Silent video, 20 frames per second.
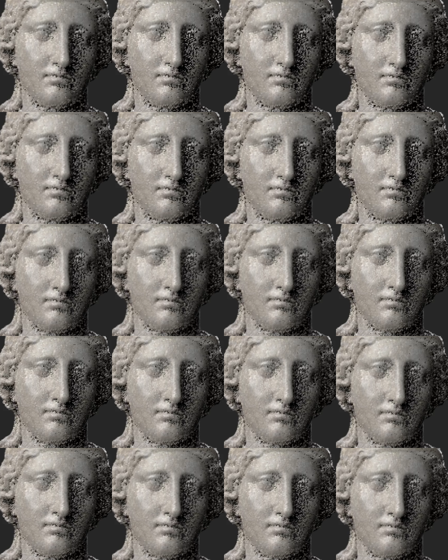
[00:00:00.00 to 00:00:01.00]

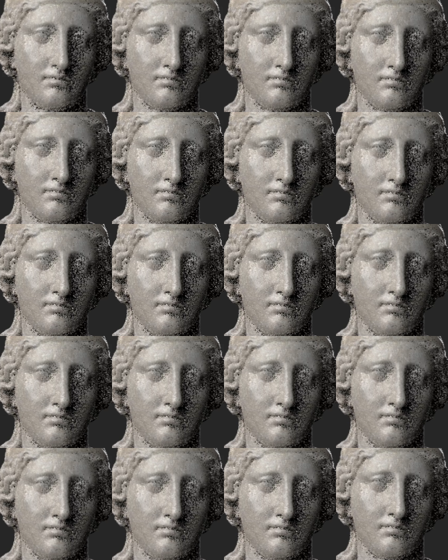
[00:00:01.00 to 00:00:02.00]

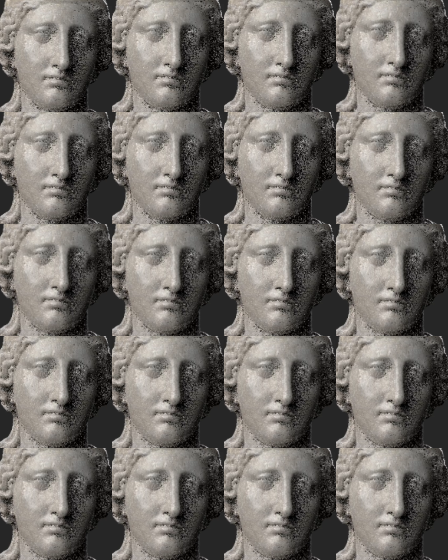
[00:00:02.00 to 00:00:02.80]
(silence)